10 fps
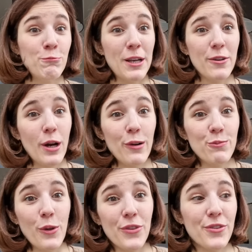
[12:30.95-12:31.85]
1.5
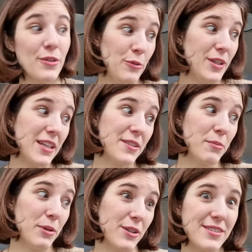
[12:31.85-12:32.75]
months looking at the
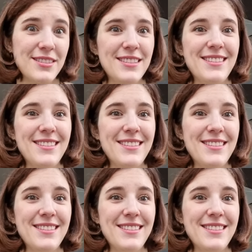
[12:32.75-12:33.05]
box,